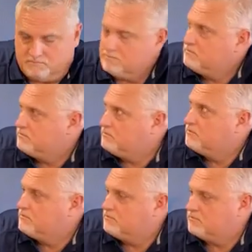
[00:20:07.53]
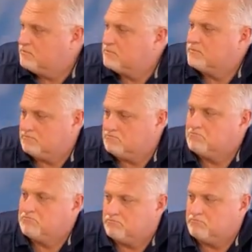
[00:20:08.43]
It's going to be just like you're cleaning
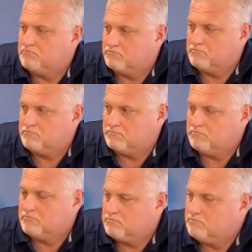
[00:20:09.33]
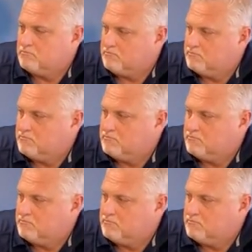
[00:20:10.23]
your old one. It's that